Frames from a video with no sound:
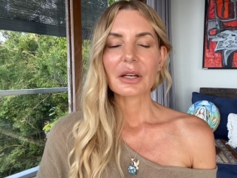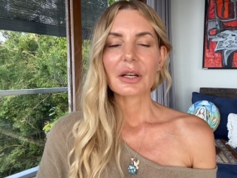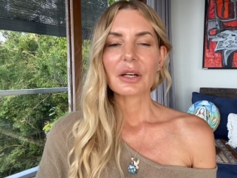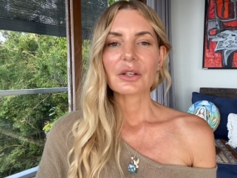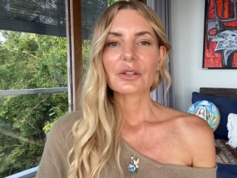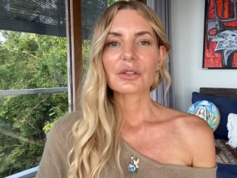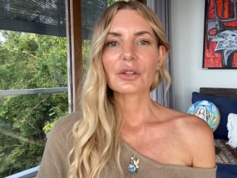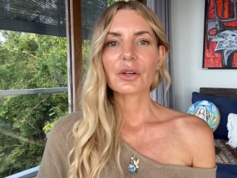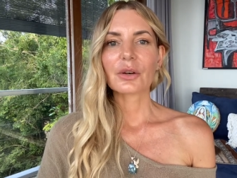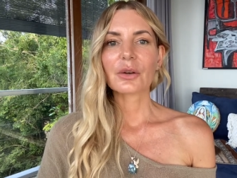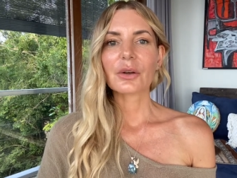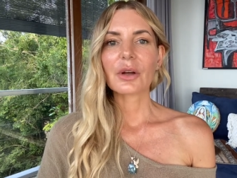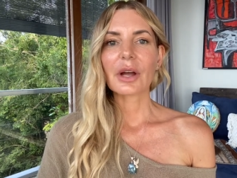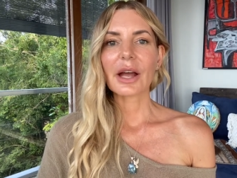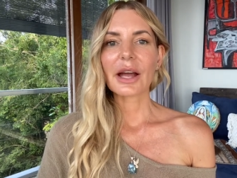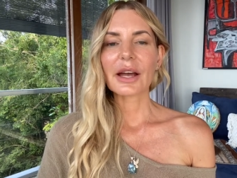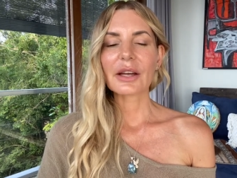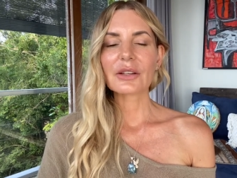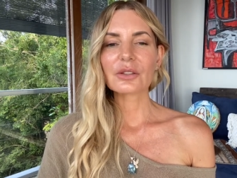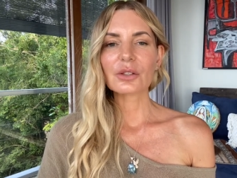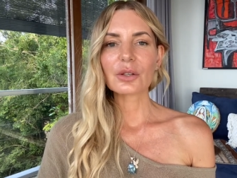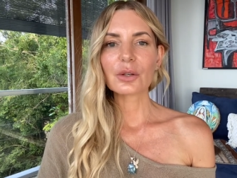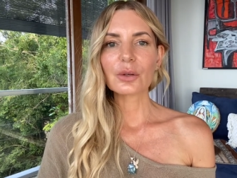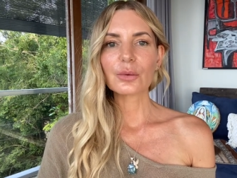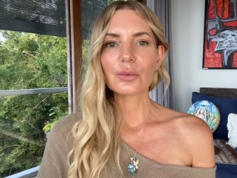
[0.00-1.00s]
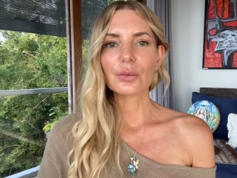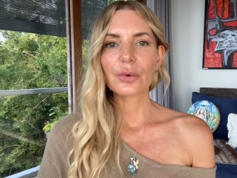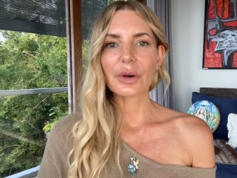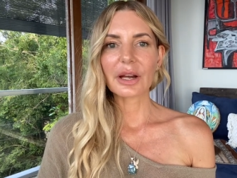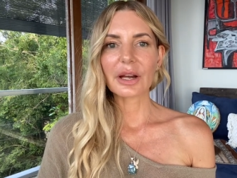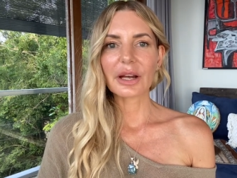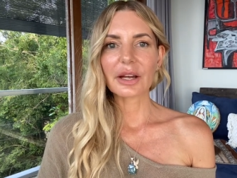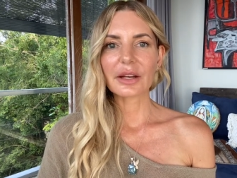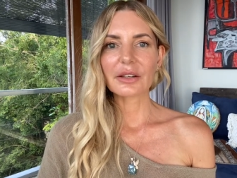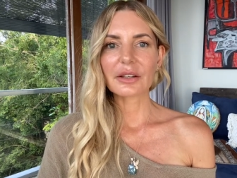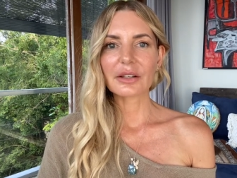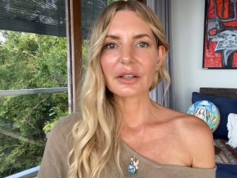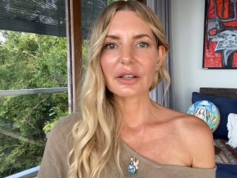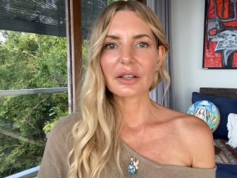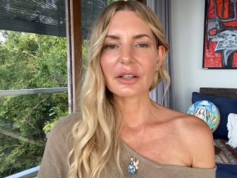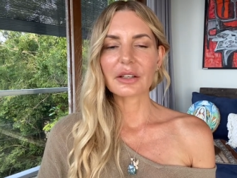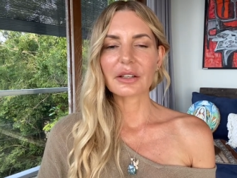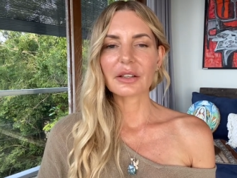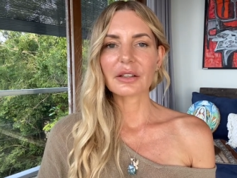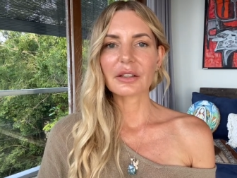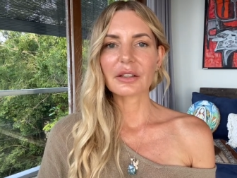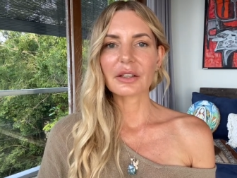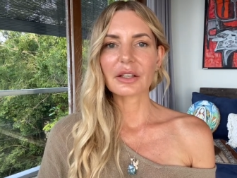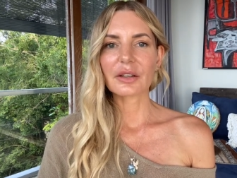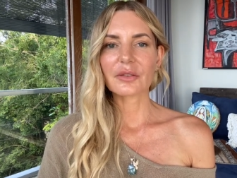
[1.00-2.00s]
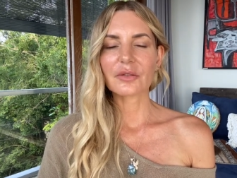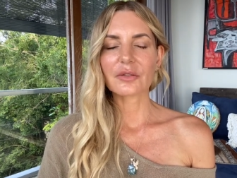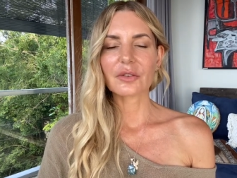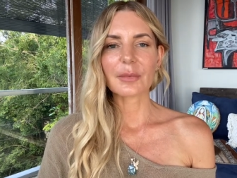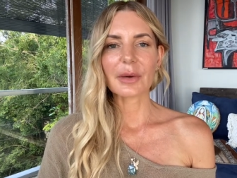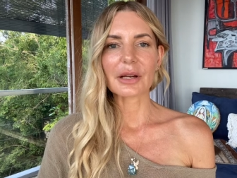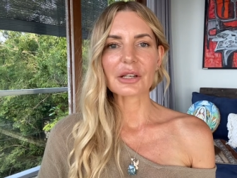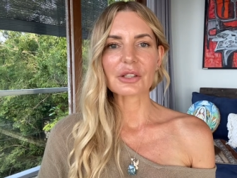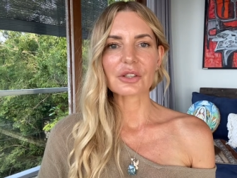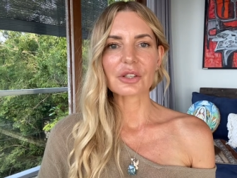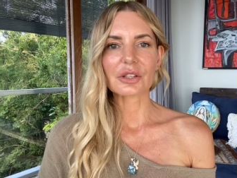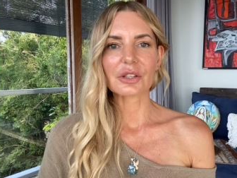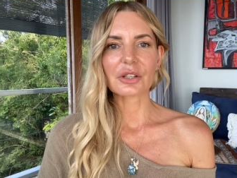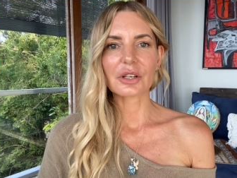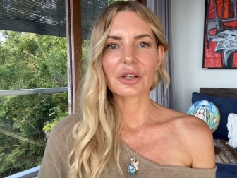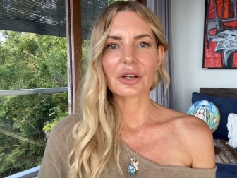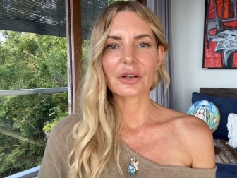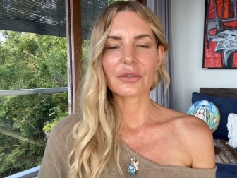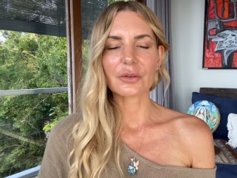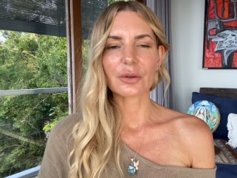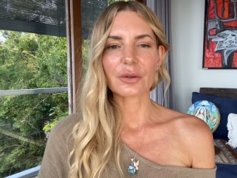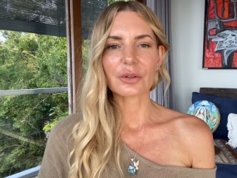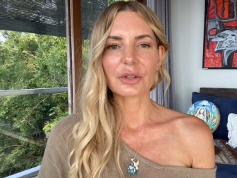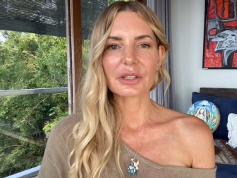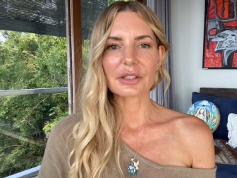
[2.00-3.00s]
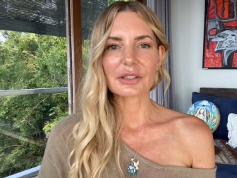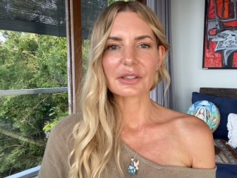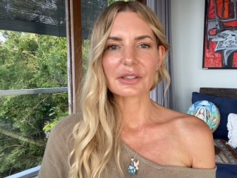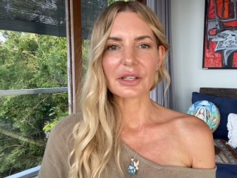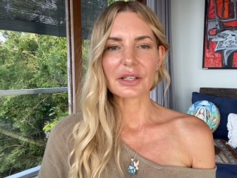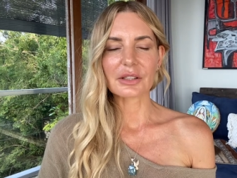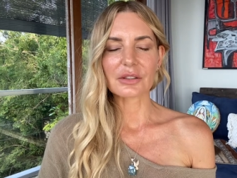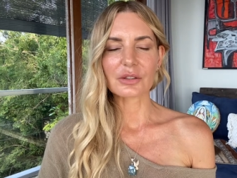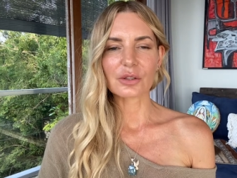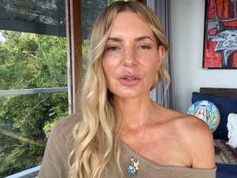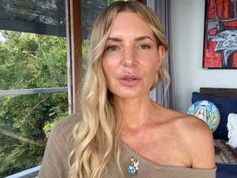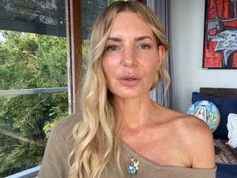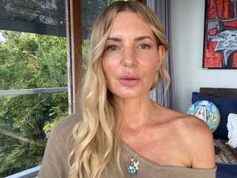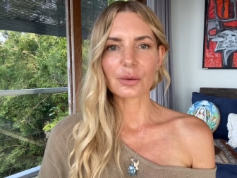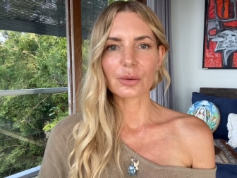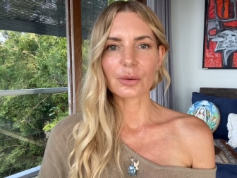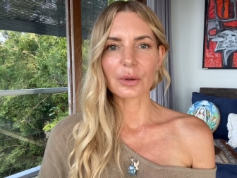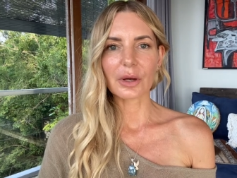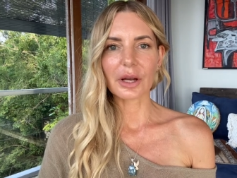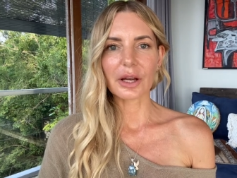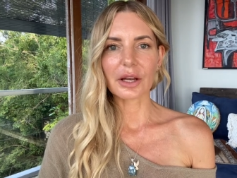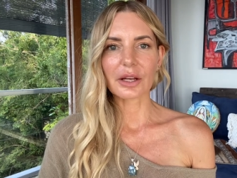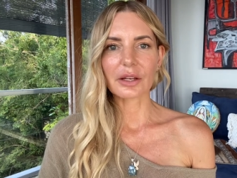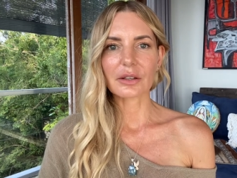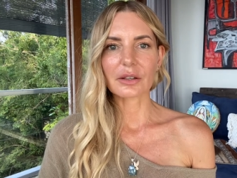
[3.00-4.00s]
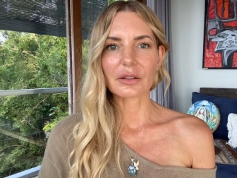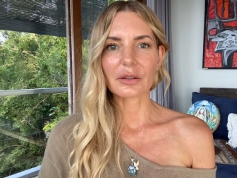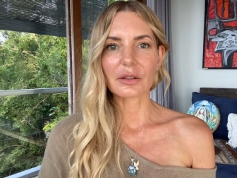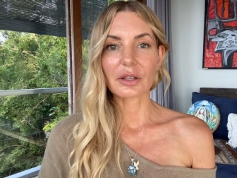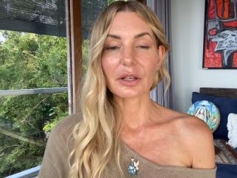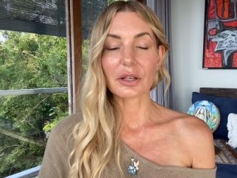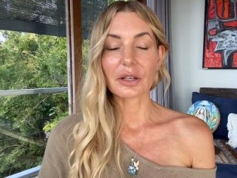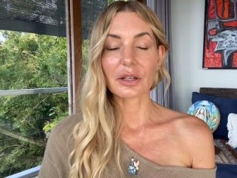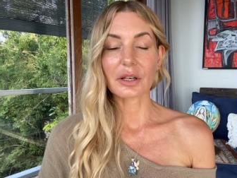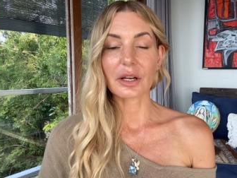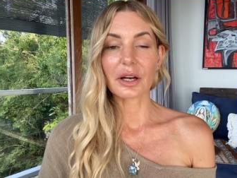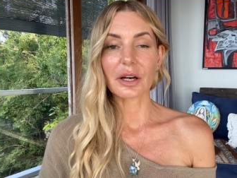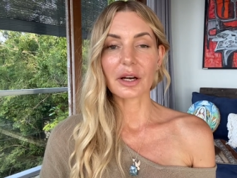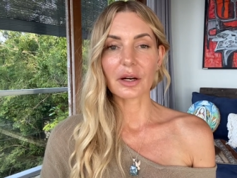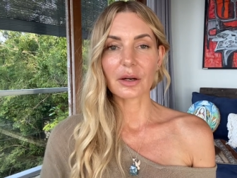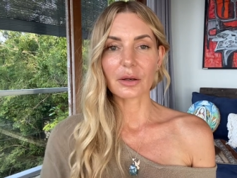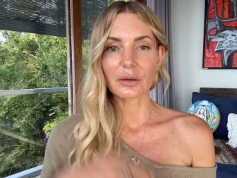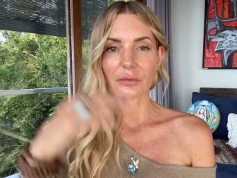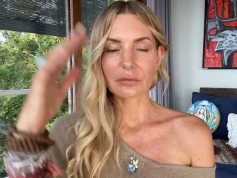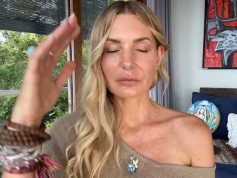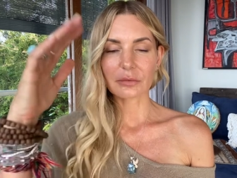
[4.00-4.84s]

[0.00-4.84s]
So as you read in the information that I've already sent to you and in our